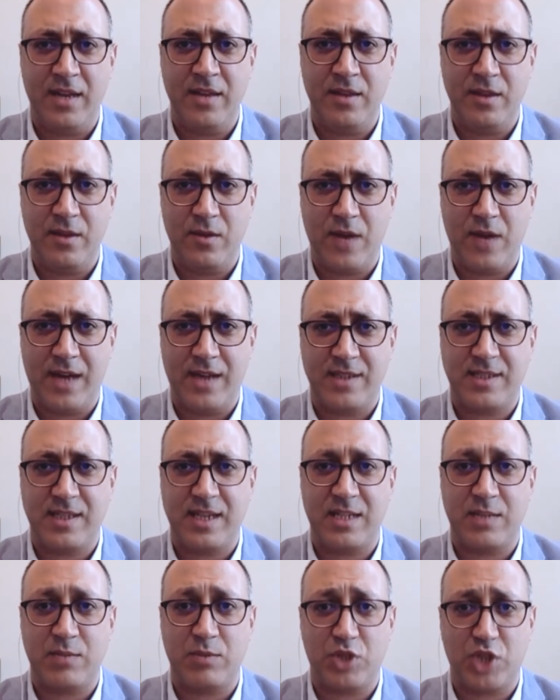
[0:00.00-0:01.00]
the United
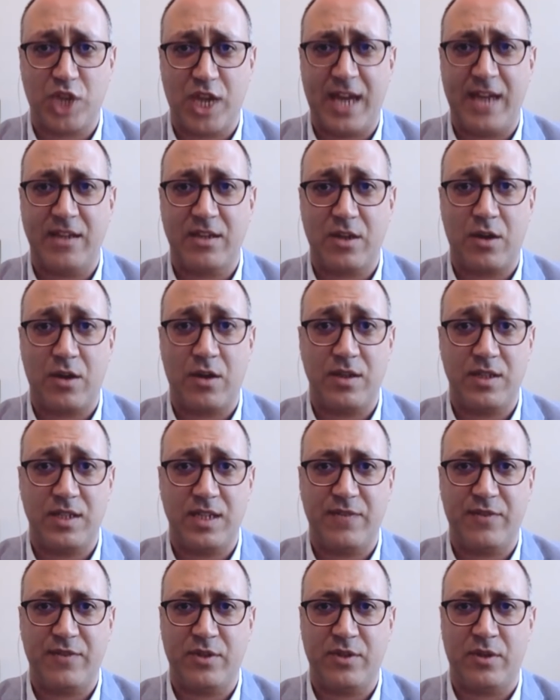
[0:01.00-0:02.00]
States, which gained
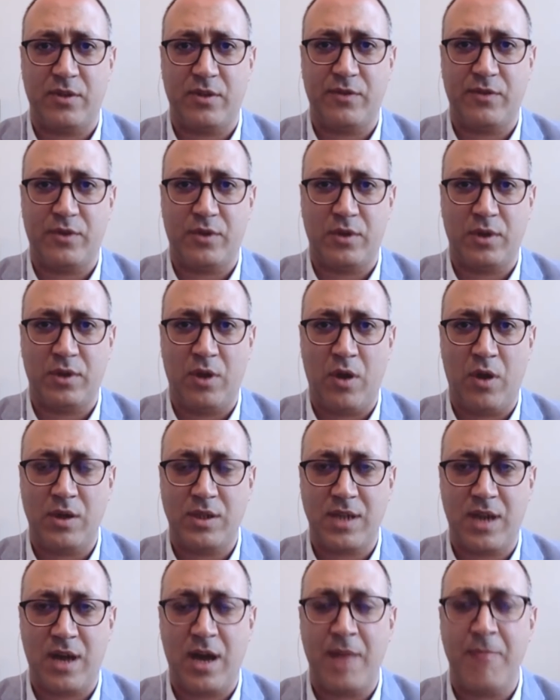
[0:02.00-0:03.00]
currency for a long
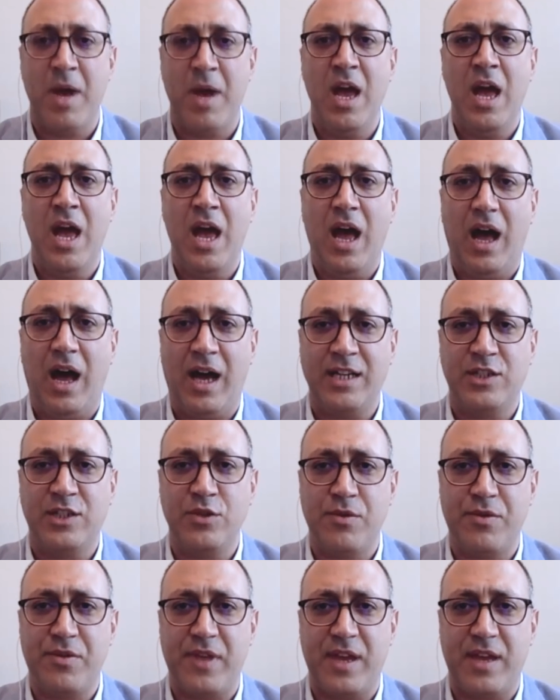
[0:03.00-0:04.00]
time. I
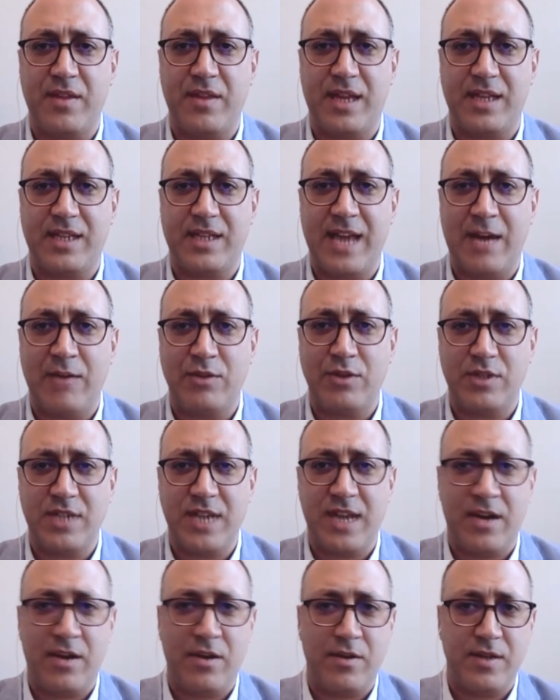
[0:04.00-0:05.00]
do think that
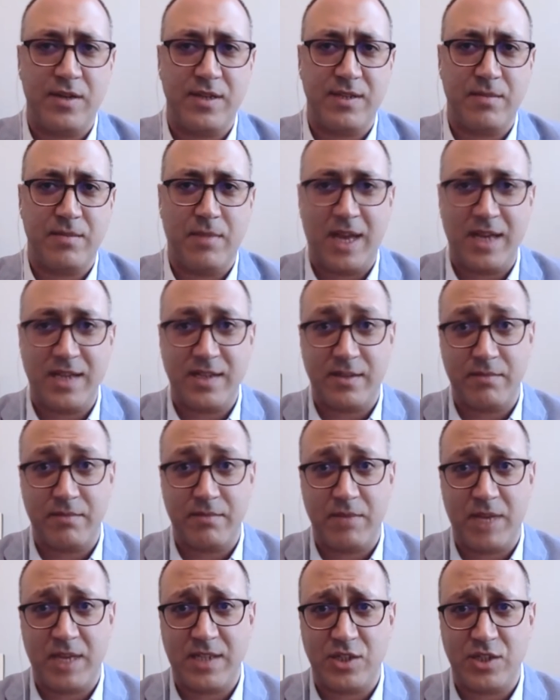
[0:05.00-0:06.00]
counterterrorism as
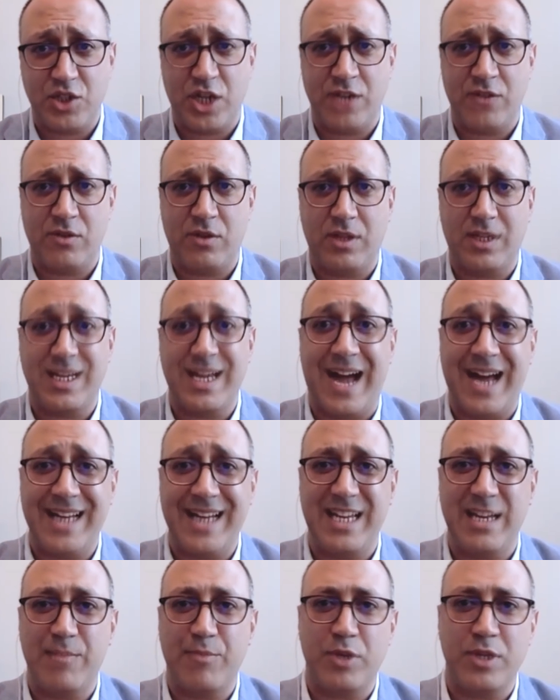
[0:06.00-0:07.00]
a general
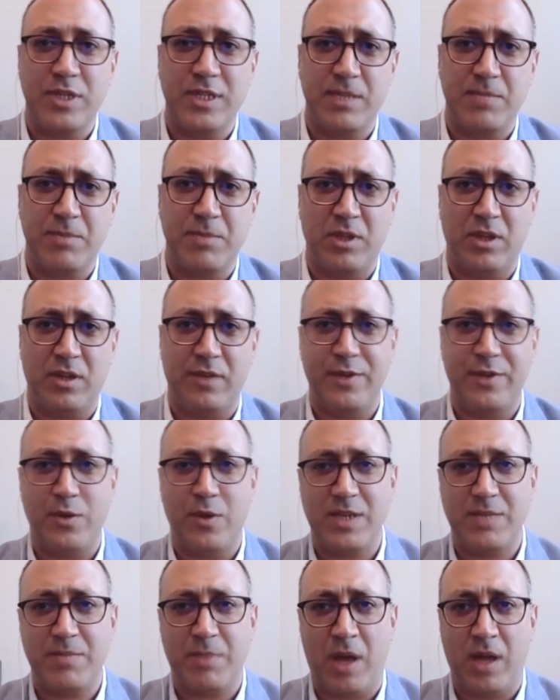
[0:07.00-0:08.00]
guiding principle of
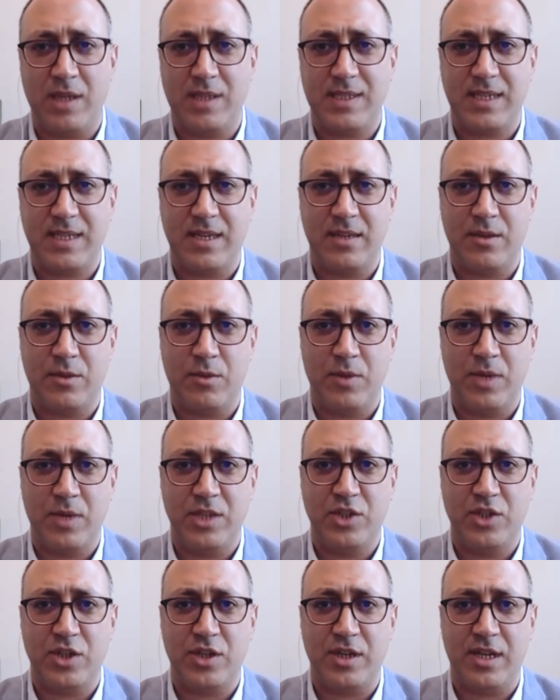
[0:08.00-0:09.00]
U.S. policy in the
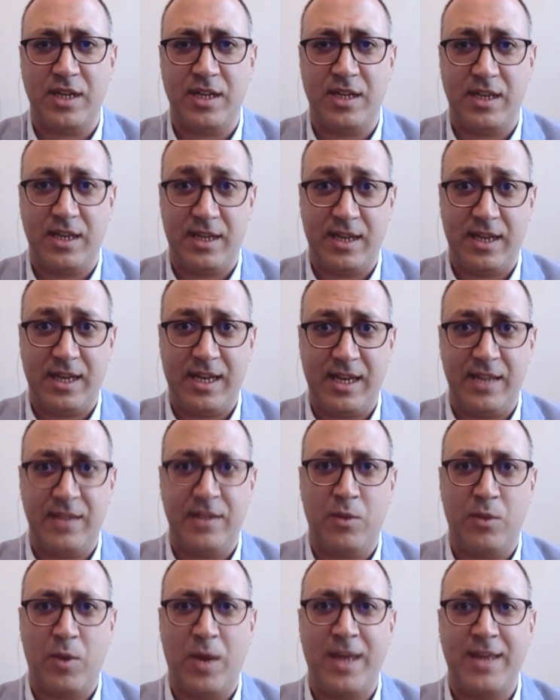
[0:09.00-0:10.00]
region, in
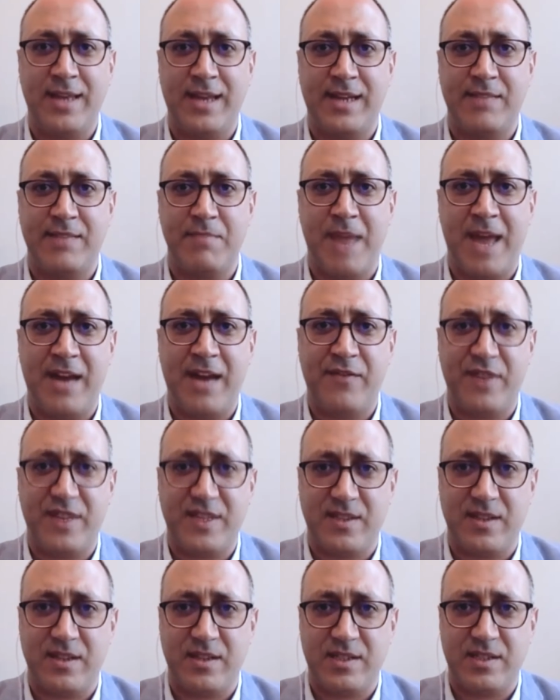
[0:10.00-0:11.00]
the way that it
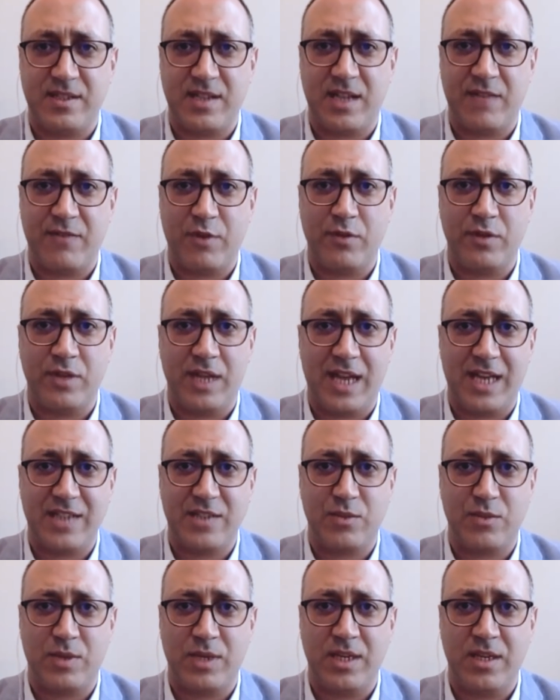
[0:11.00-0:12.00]
manifested itself over the last
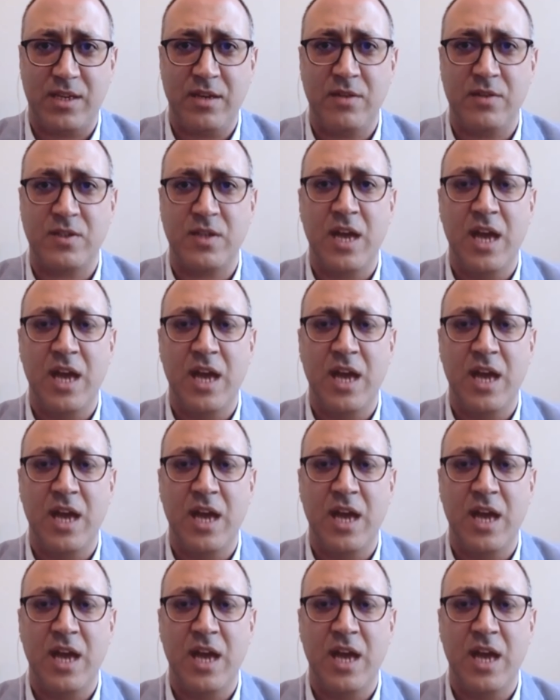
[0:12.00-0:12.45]
20 years,